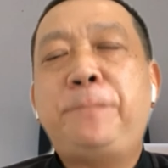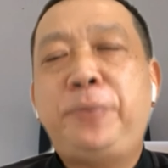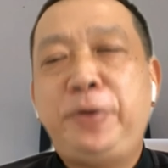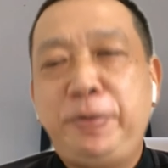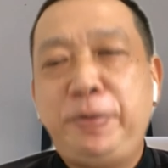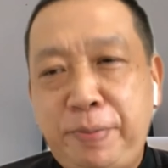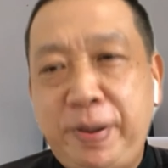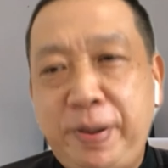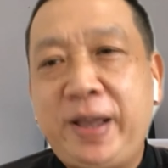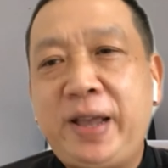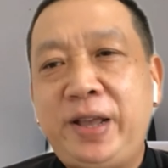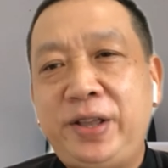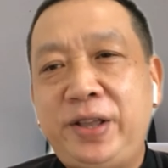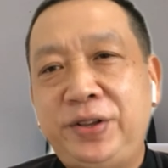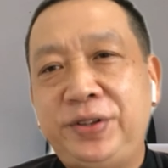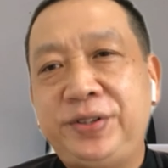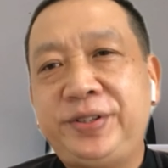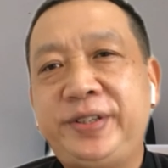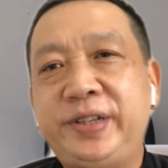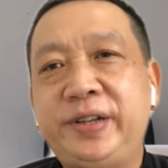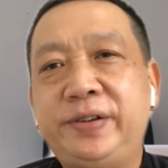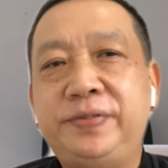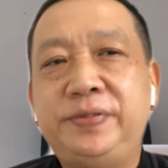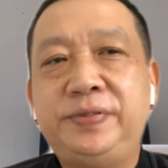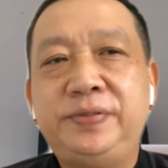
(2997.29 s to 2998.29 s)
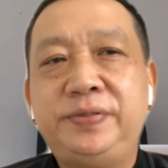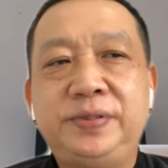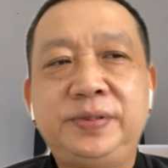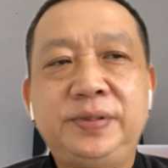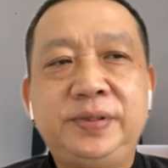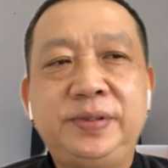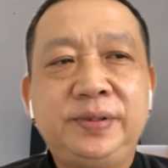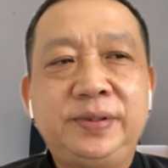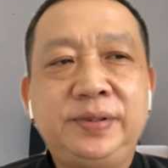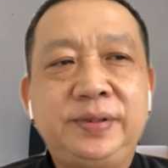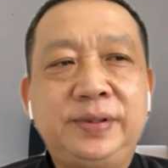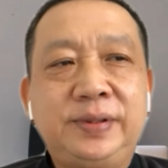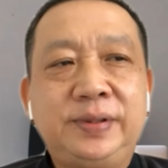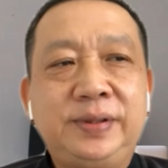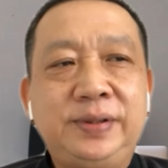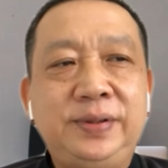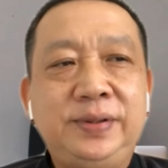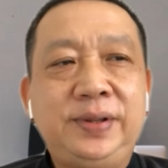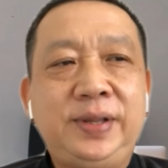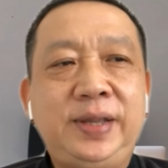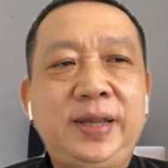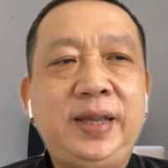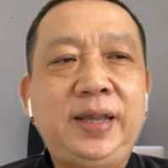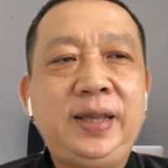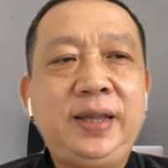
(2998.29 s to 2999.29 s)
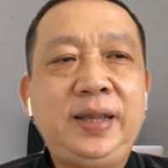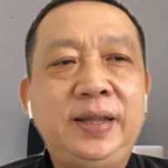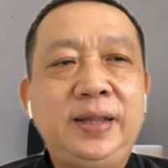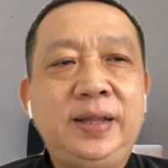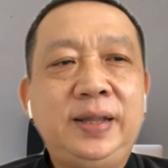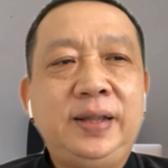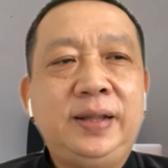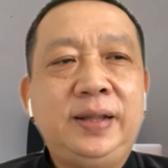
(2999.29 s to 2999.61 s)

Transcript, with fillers: prepare yourself. Okay.